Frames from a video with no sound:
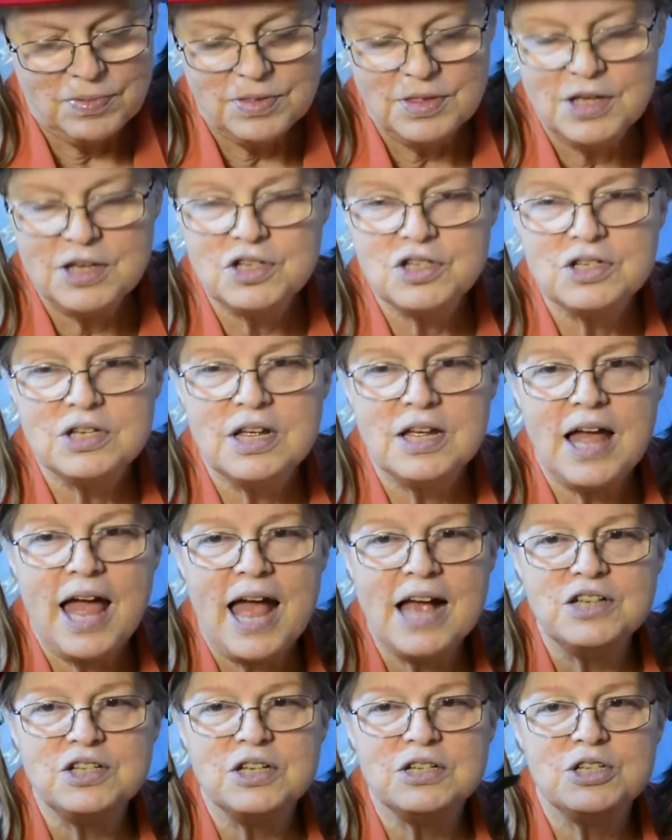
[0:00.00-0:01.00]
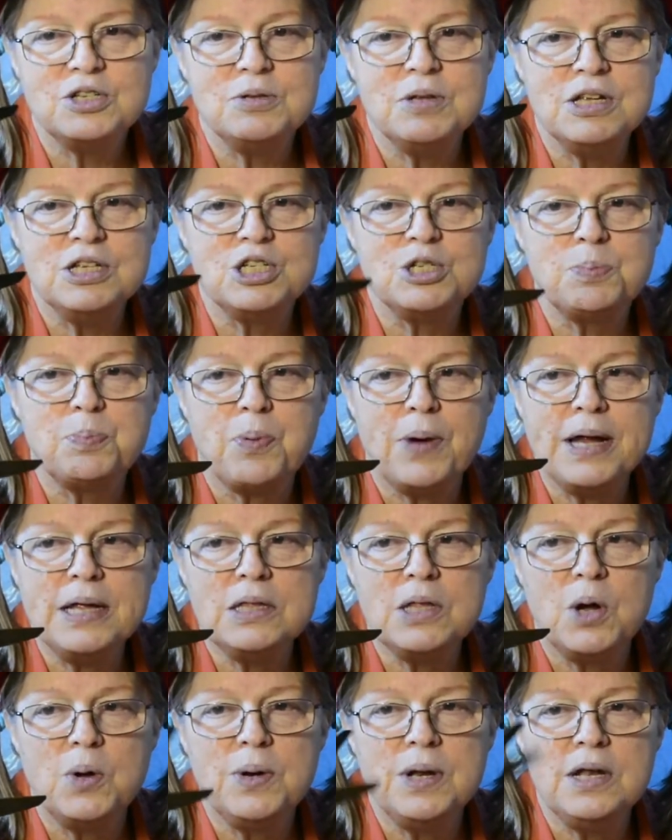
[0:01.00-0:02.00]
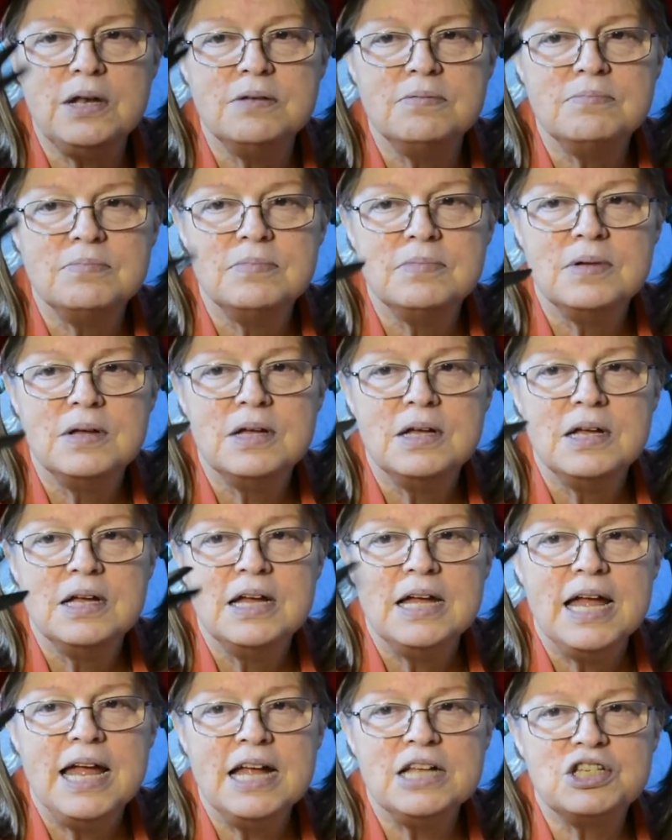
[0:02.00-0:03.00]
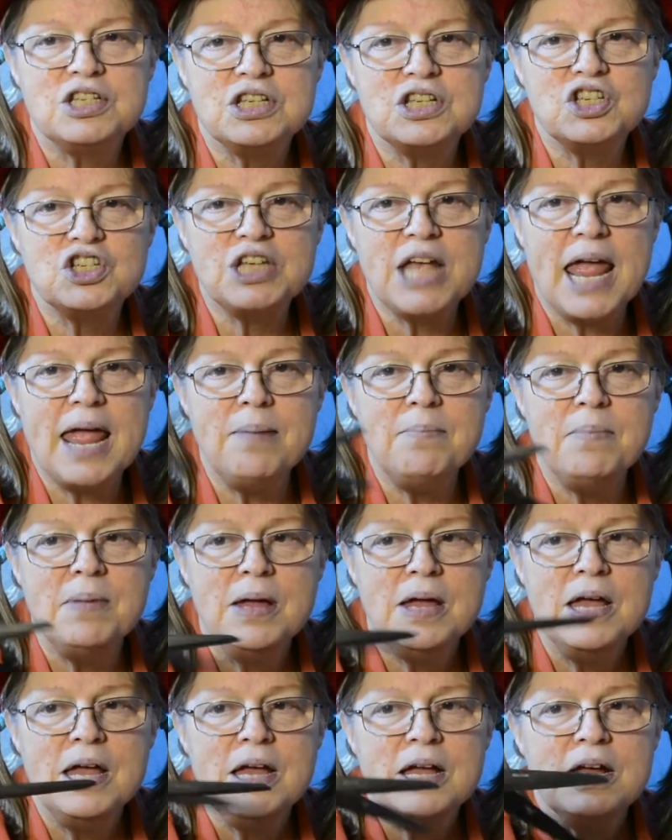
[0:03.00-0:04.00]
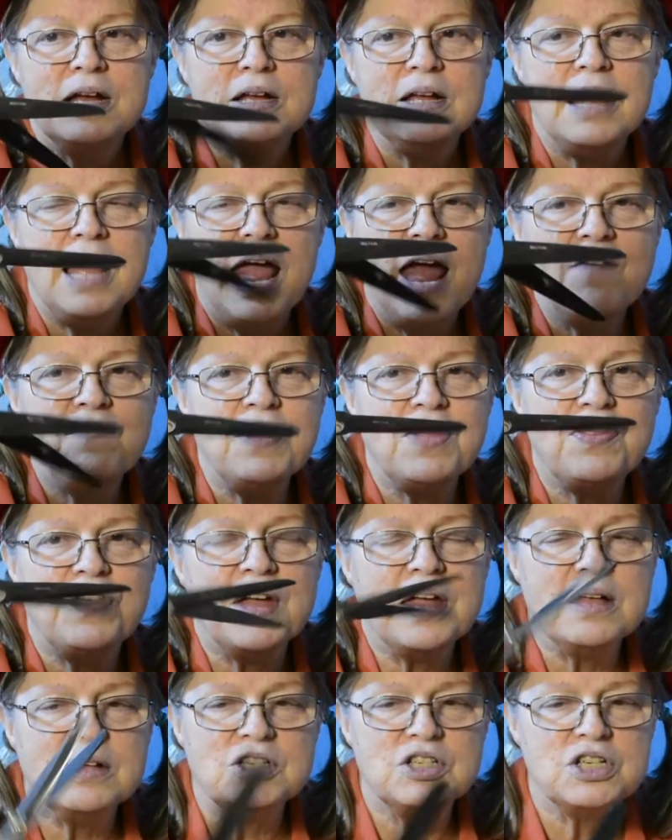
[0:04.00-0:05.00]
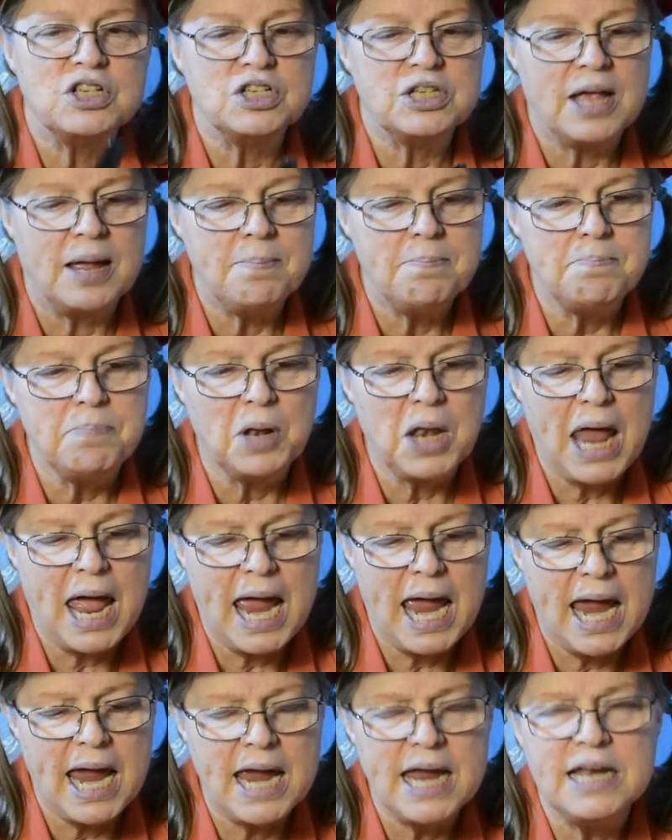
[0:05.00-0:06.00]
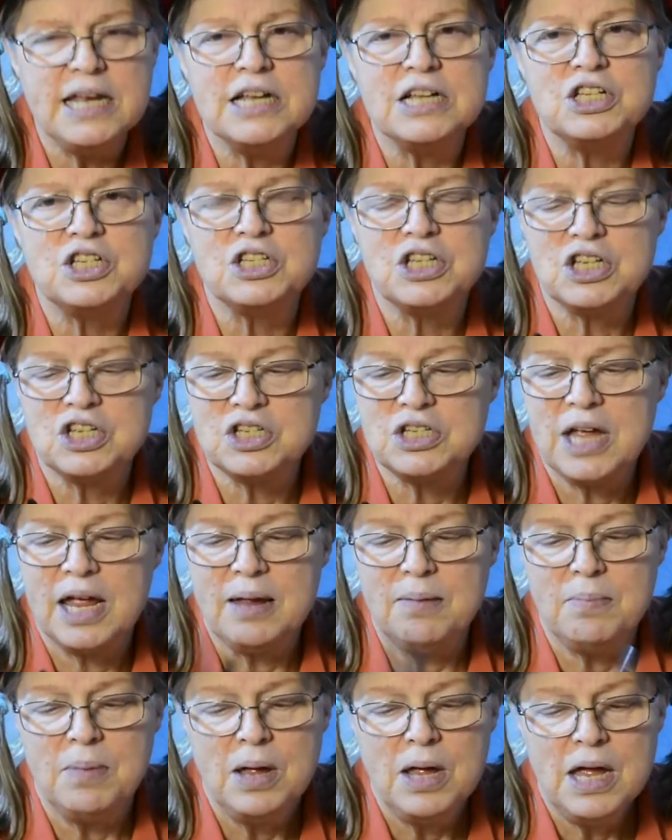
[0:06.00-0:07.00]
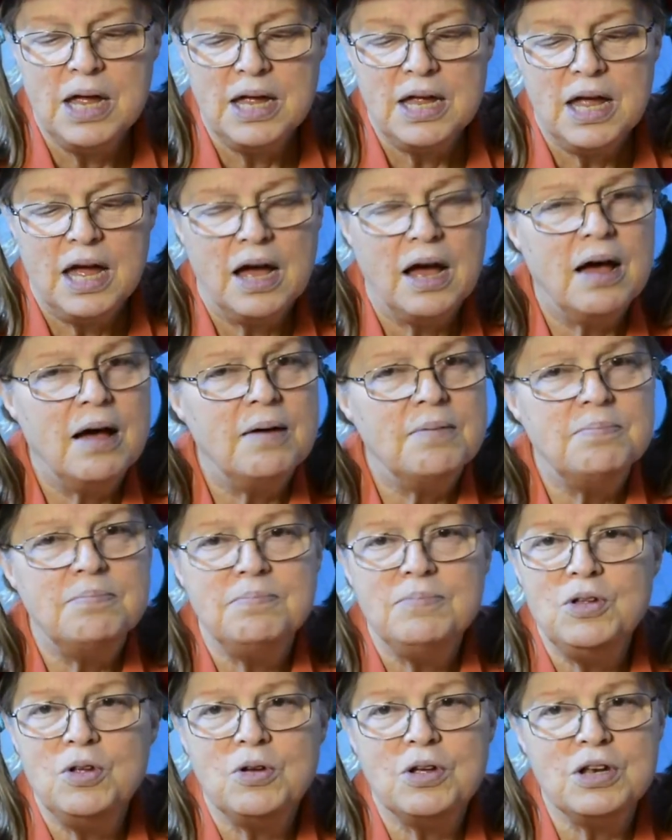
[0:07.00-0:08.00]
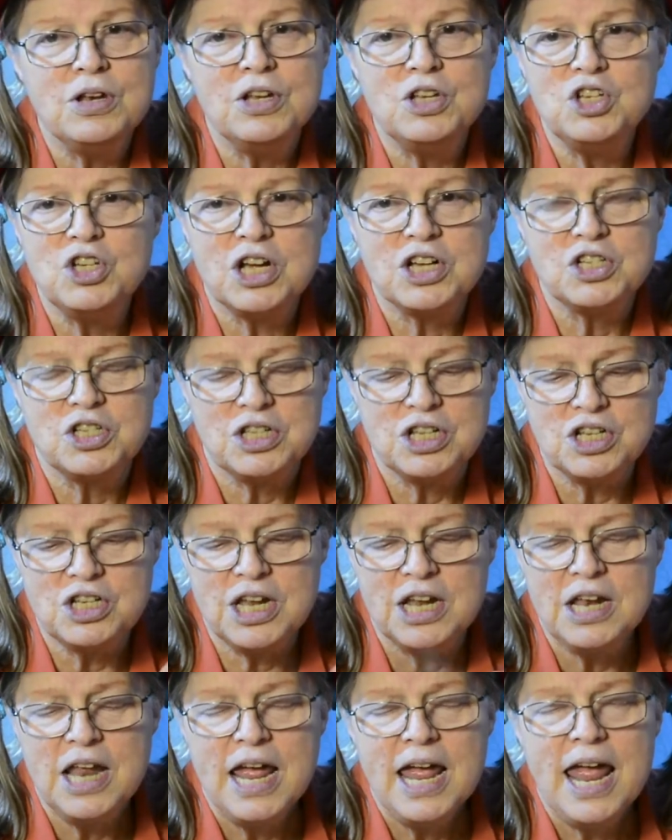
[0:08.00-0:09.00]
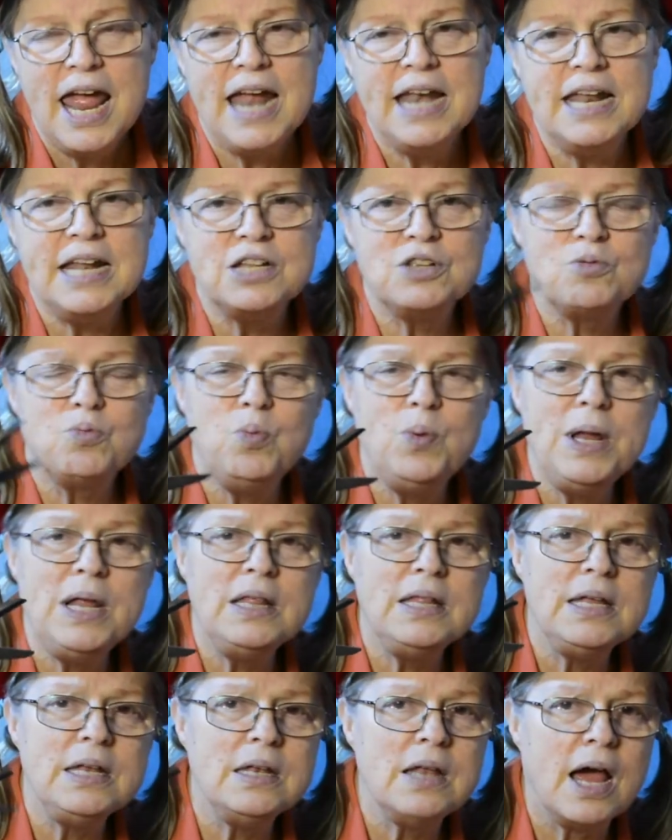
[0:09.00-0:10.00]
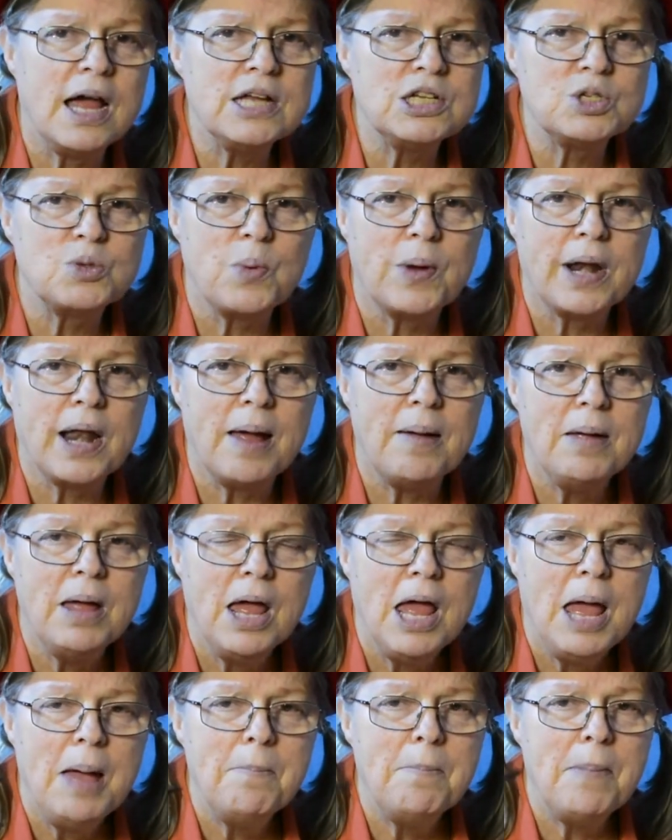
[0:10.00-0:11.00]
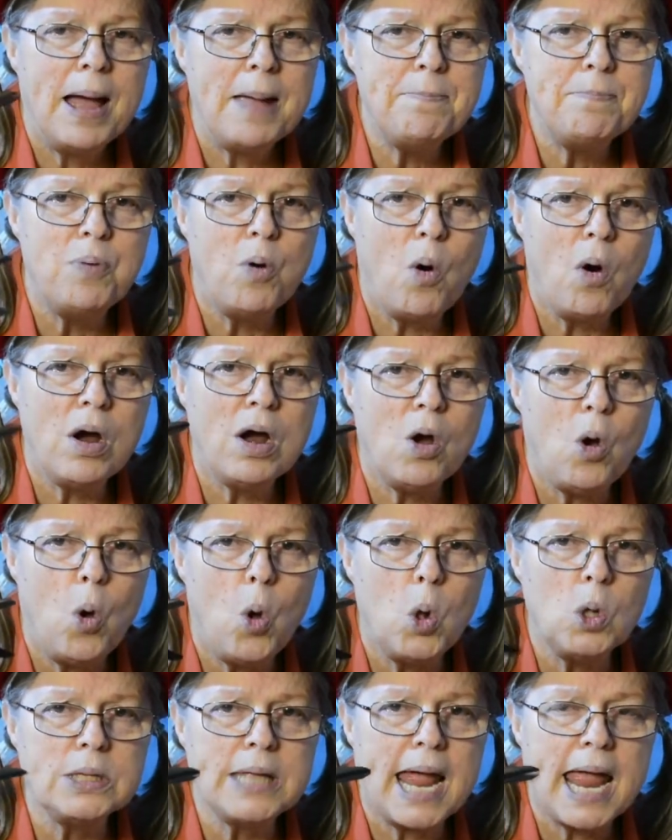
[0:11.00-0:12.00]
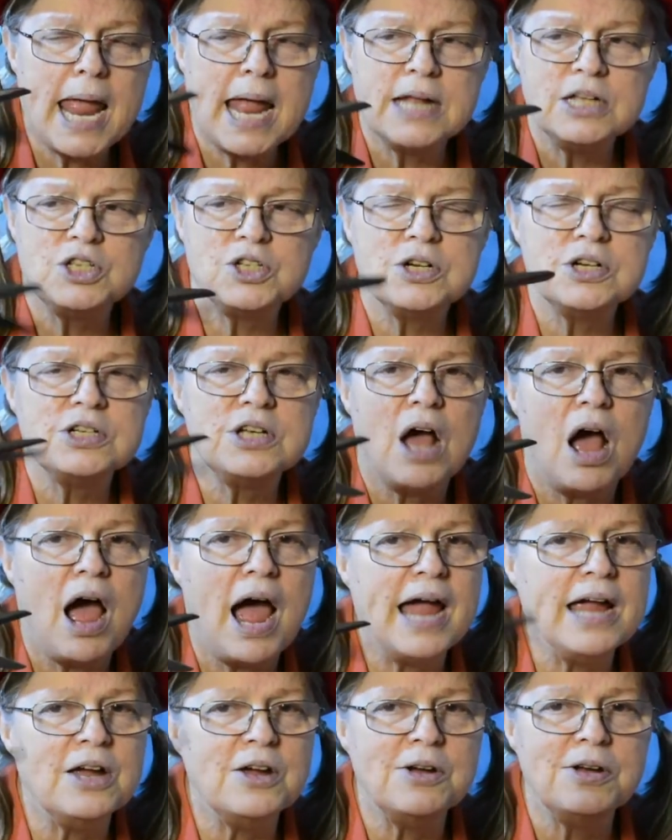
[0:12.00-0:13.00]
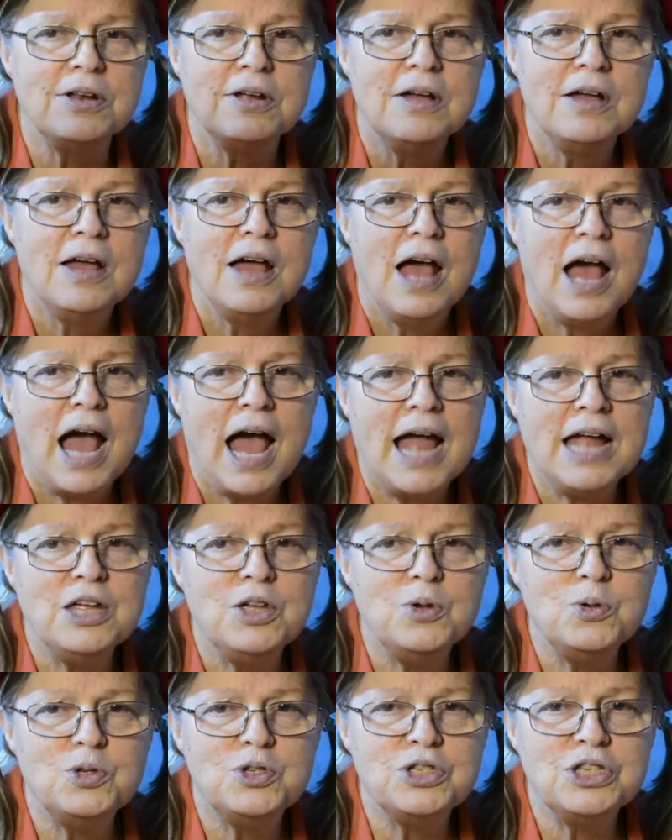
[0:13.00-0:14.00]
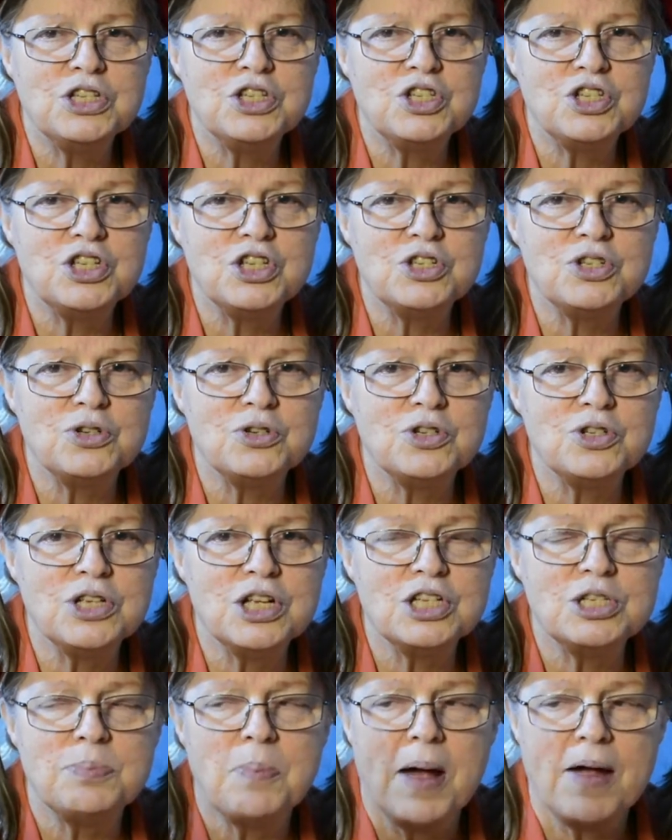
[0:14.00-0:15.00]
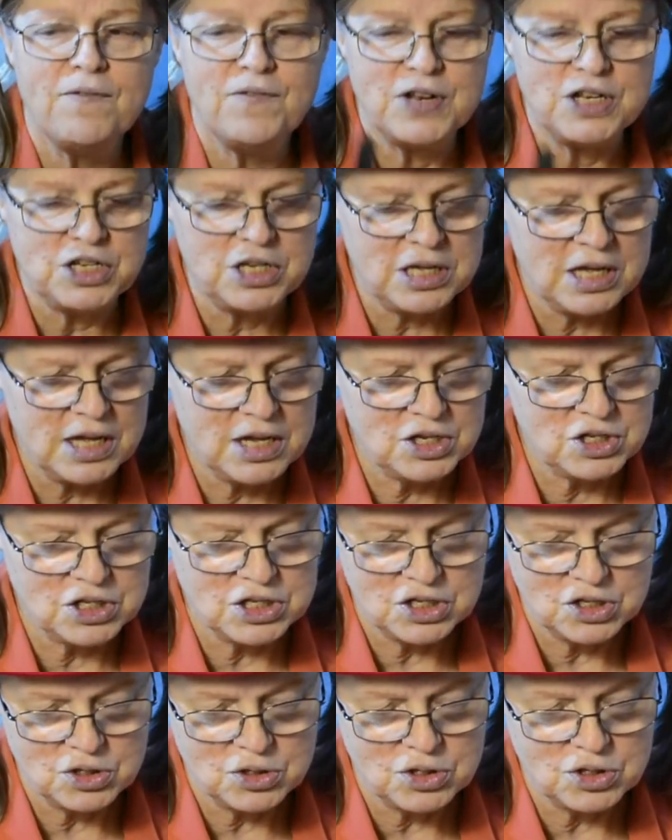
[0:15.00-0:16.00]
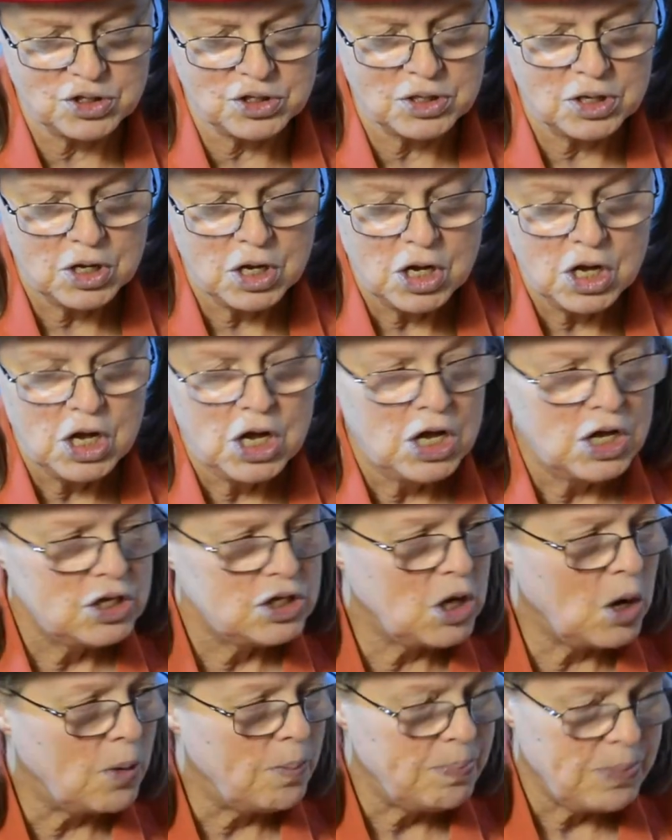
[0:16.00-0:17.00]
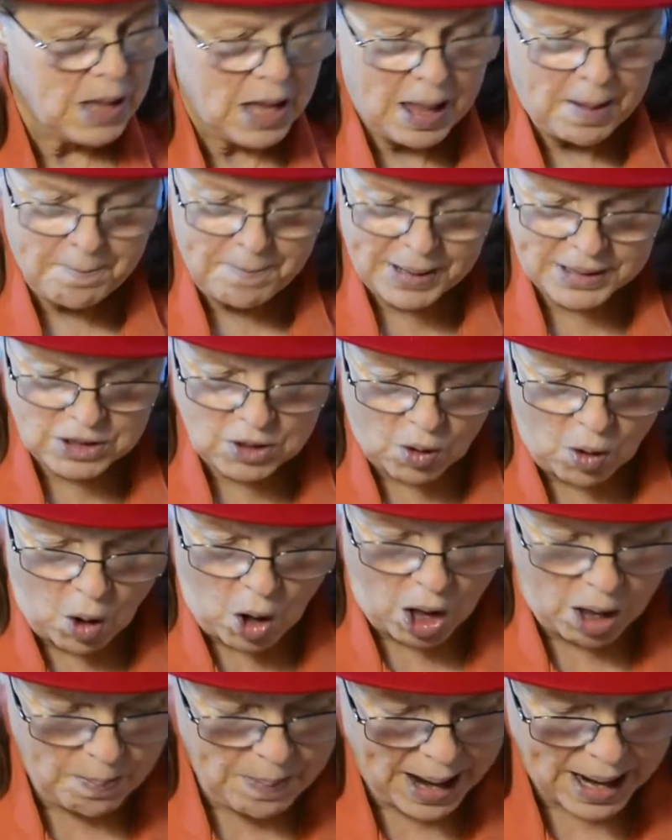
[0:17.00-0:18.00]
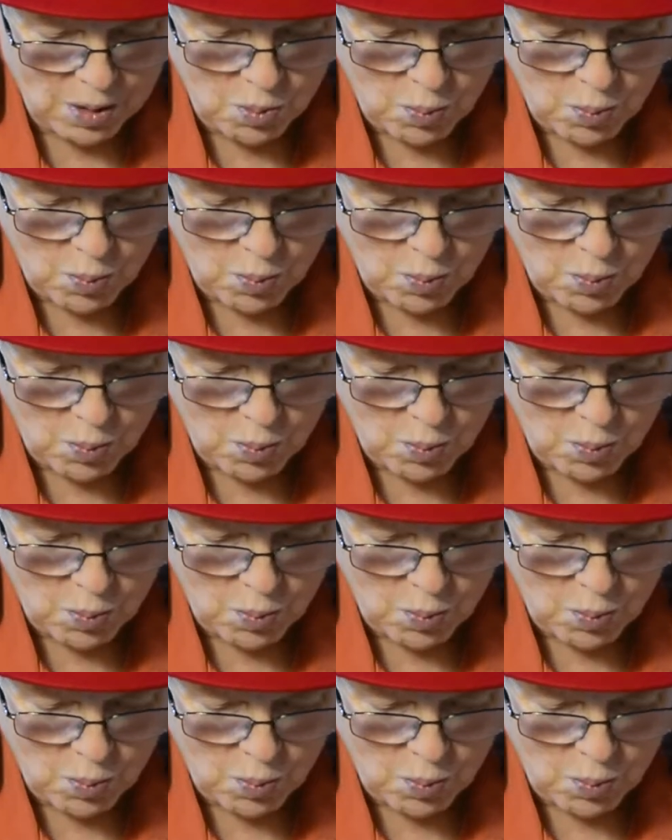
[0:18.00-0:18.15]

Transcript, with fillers: This has a, is spring-loaded. It's the same everything. It's the same blade. It's the same. Uh, you can adjust the tension, and it's really nice when I, my poor old hands are tired. I use this scissors. That's my fatigue scissors. So, but they're all by